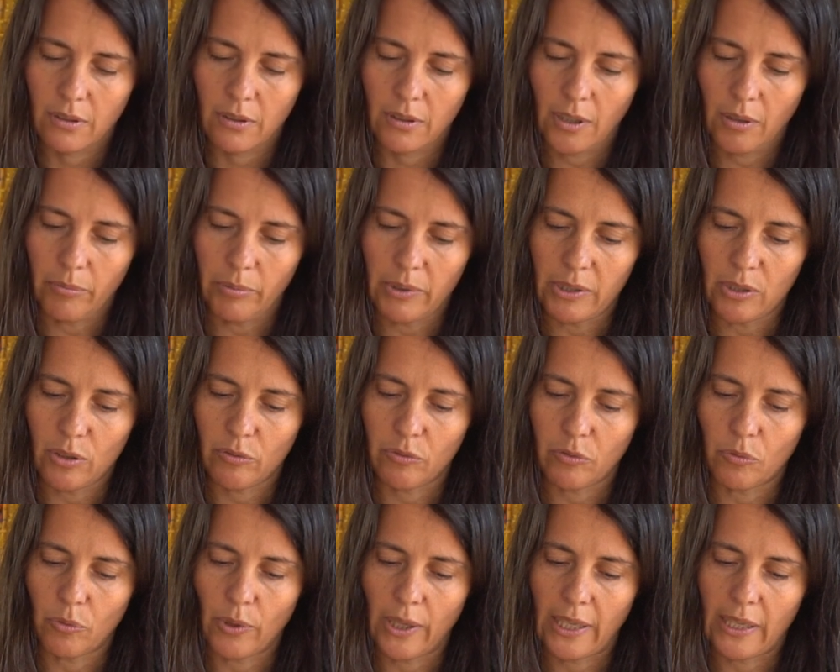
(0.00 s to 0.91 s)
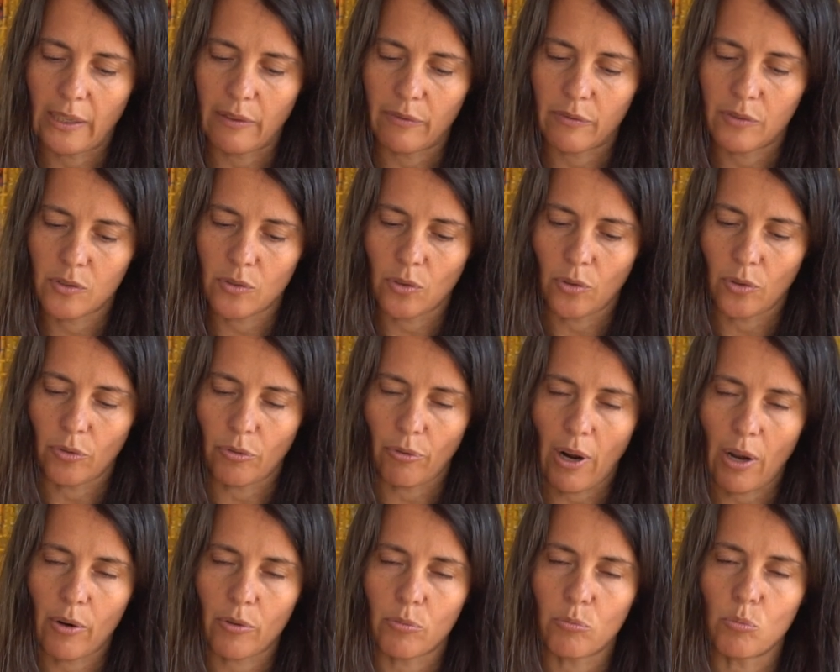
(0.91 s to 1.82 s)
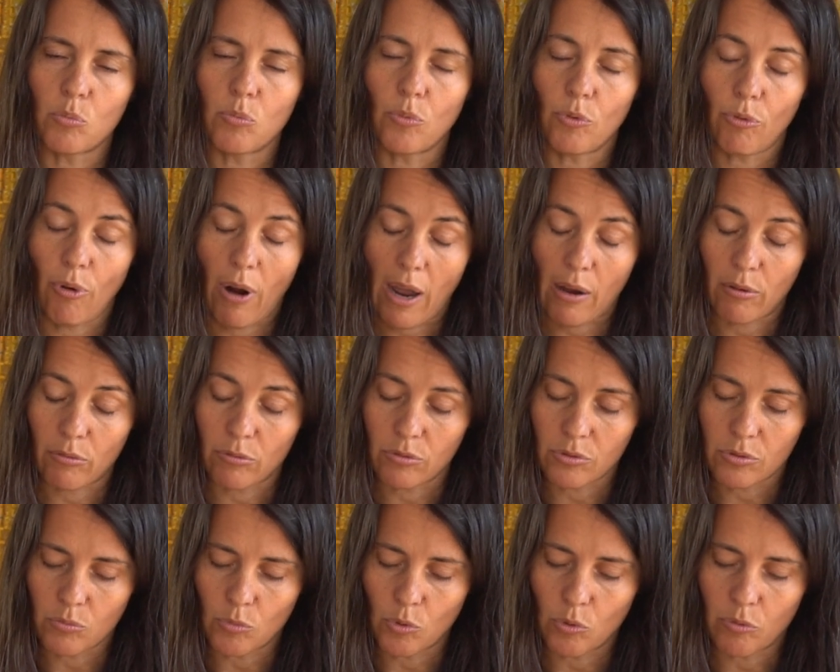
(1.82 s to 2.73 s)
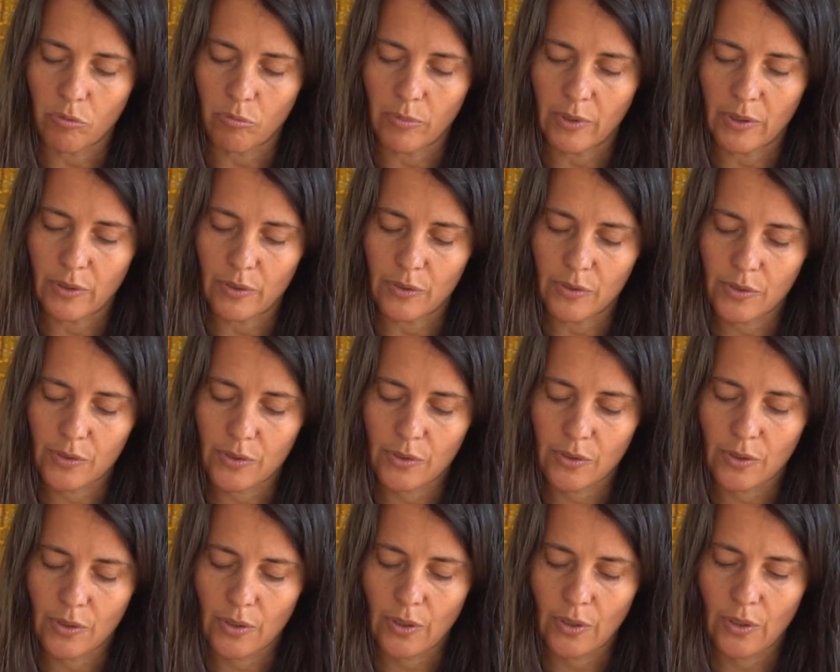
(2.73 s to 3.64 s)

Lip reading: a bit of waves or round movements,